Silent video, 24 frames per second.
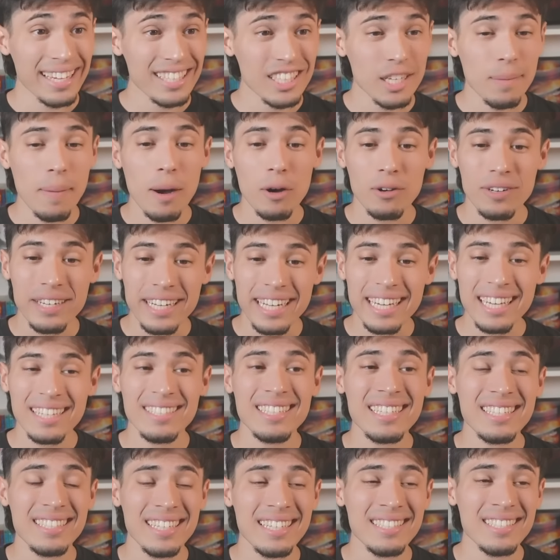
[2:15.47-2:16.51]
somehow Nika's
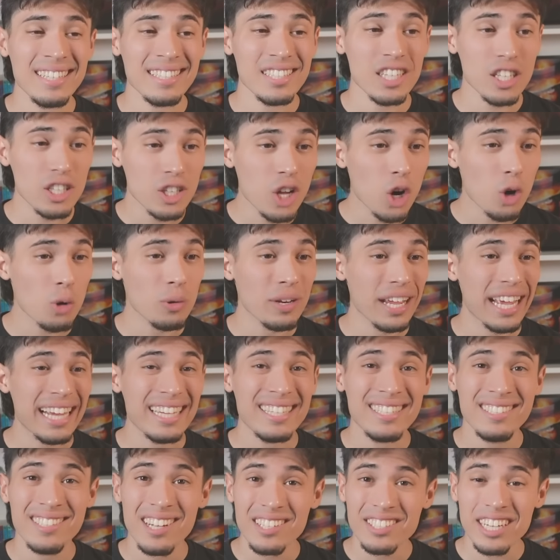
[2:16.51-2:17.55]
existence alone
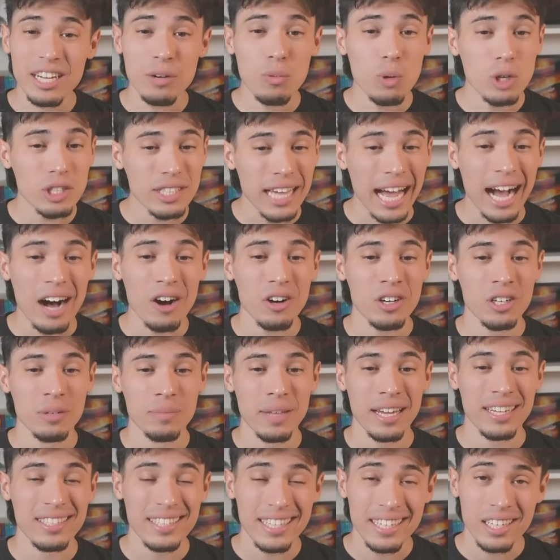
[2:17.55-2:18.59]
is such a worse outcome
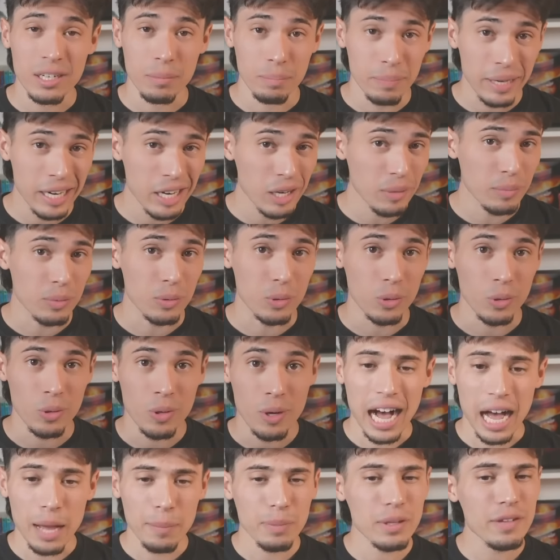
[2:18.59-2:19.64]
that it's incomparable.
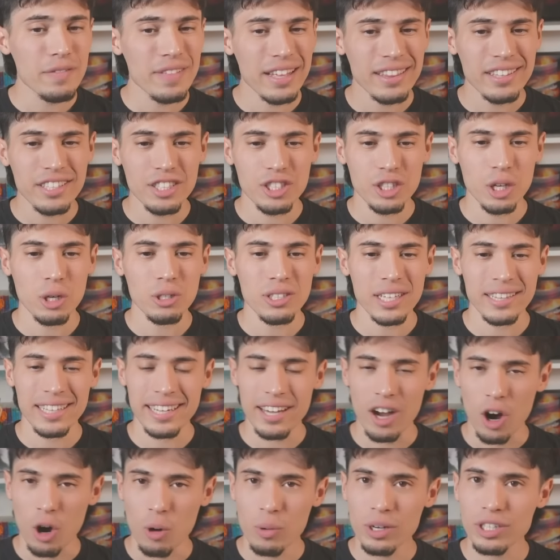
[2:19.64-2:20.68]
I believe that this shows that they
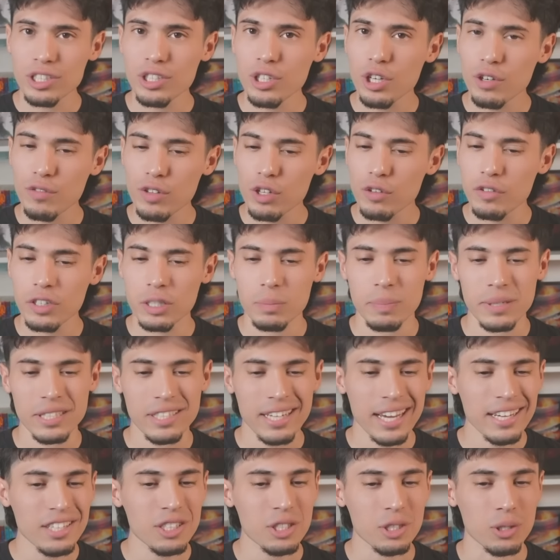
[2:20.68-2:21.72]
always knew of Luffy's
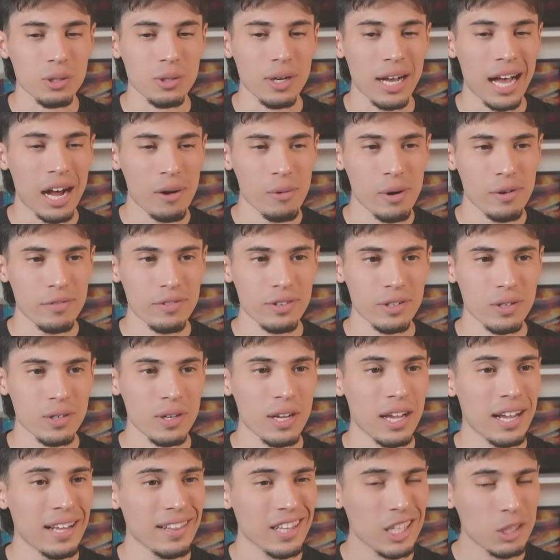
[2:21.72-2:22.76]
potential,
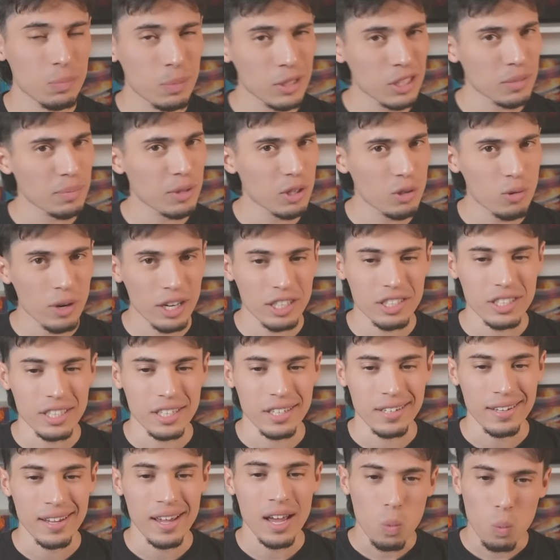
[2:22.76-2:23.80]
however, this puts up the
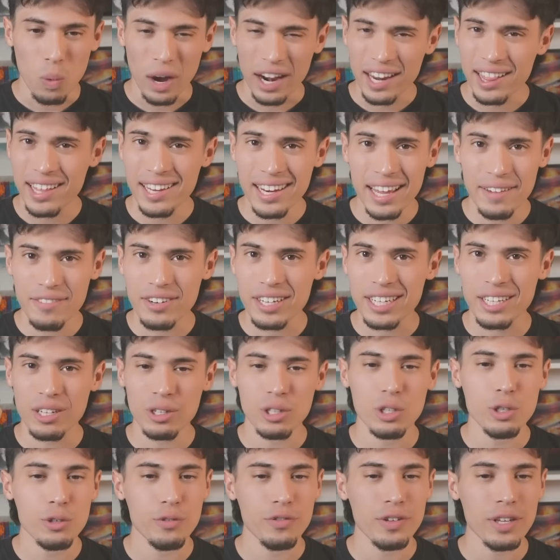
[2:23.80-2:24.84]
question, why did they never kill
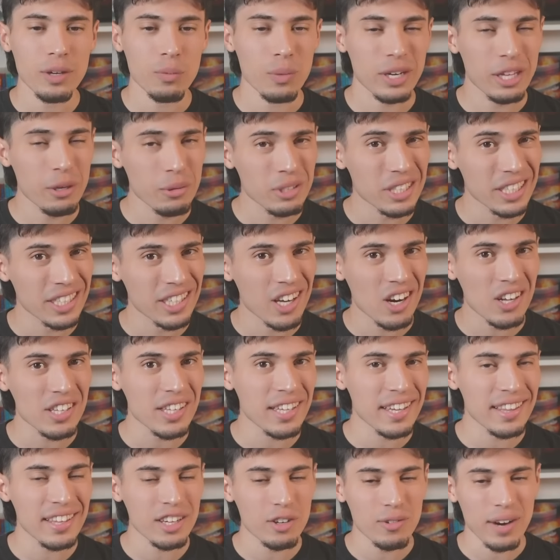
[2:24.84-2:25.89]
Luffy when he was a
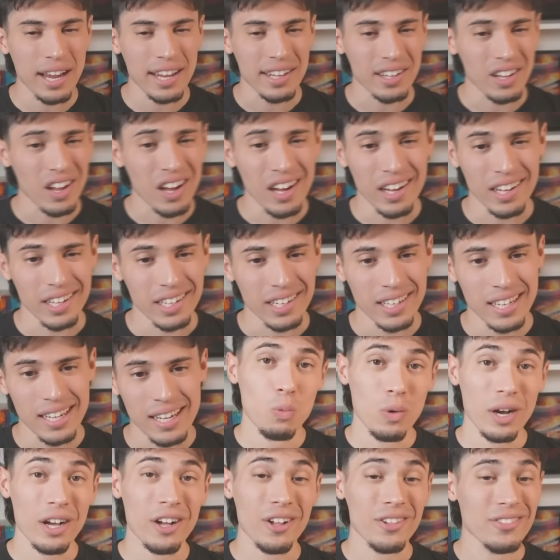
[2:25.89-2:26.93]
youngling in the Grand Line?
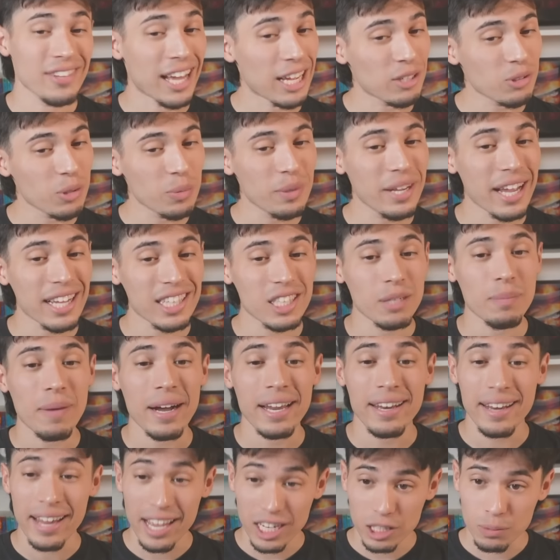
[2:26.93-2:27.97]
Well, that's where we get to my
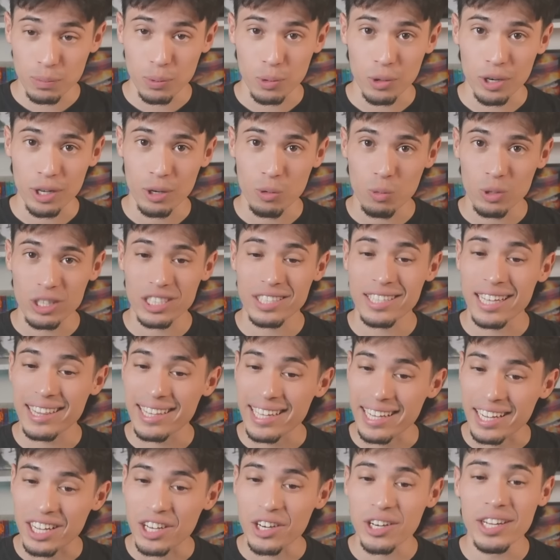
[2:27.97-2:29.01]
next point, which is that
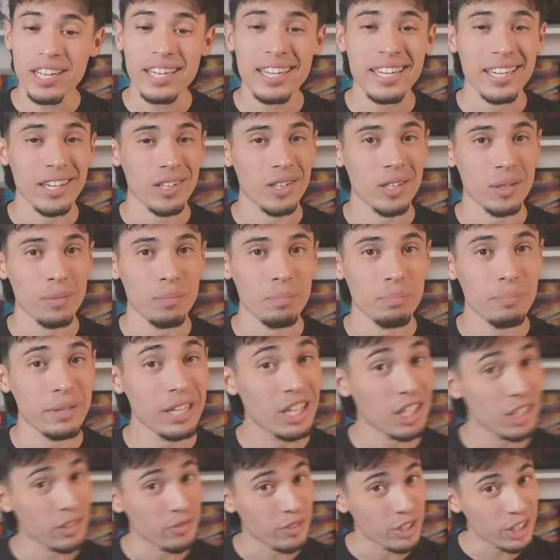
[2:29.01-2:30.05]
they couldn't kill him because of